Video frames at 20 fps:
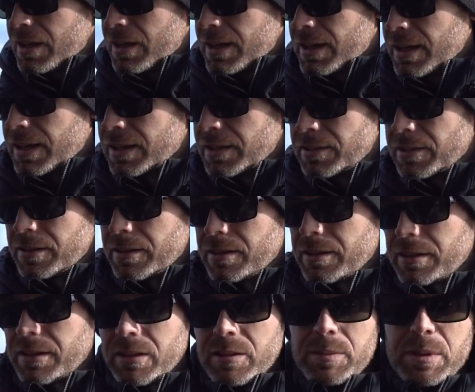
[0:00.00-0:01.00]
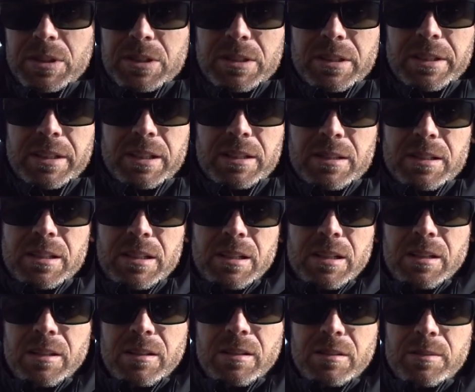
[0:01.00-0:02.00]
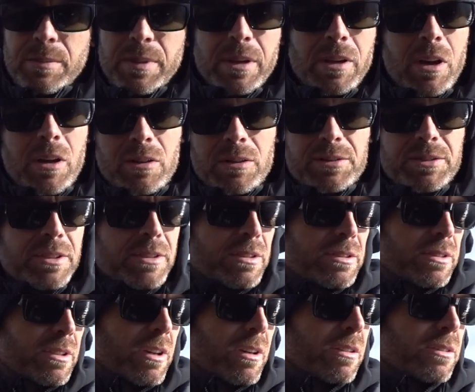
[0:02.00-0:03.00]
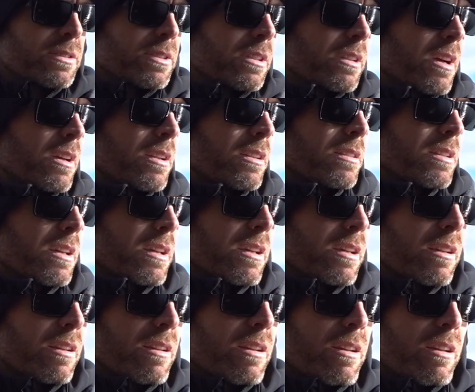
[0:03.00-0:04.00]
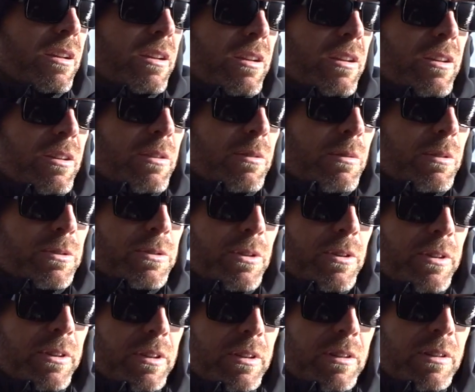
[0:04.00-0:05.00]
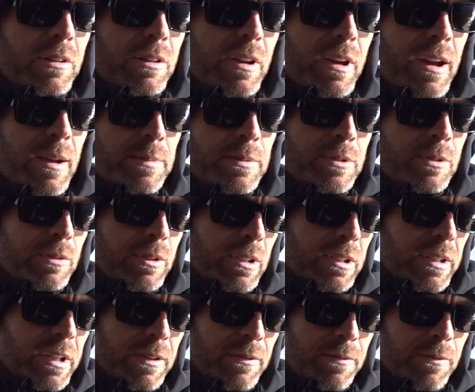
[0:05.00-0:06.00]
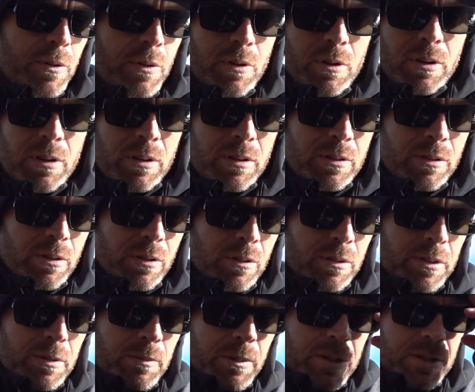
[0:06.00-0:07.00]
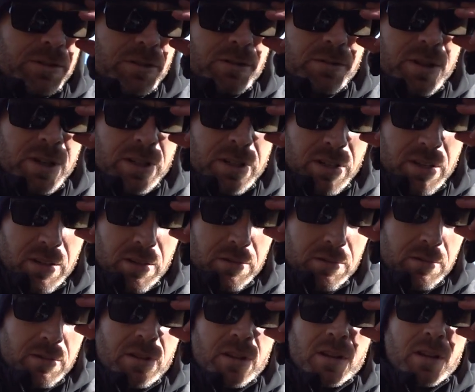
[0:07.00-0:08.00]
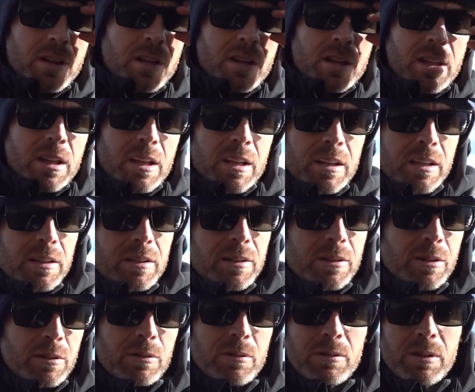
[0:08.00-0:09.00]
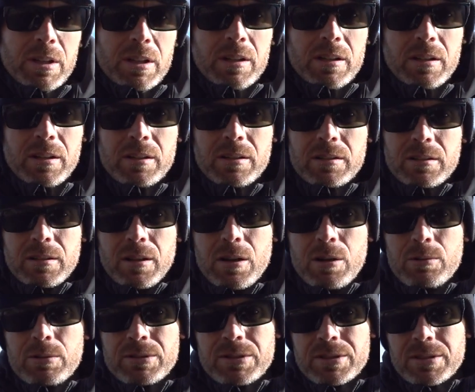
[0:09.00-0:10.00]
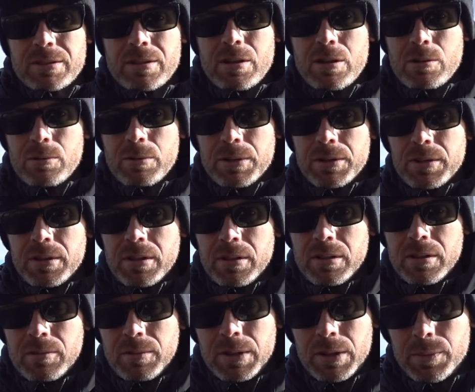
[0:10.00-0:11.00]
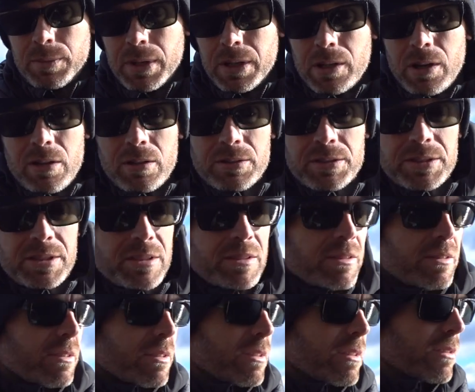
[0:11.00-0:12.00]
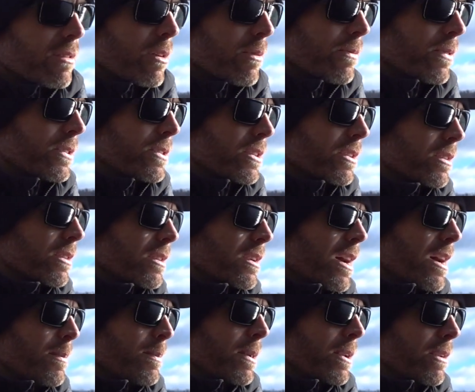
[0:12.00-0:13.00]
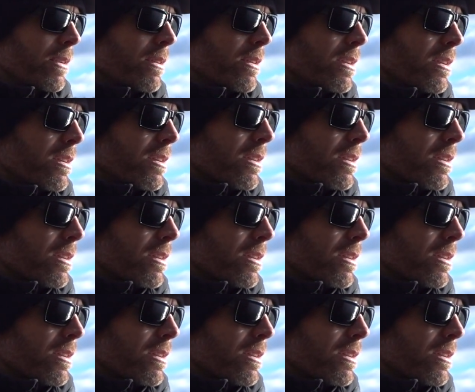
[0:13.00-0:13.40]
And going to be slinging the big Huddleston. It's a Huddleston kind of day. We're talking absolutely late fall, early winter right now. Gonna go low and slow with the big Huddleston, and hopefully something can happen.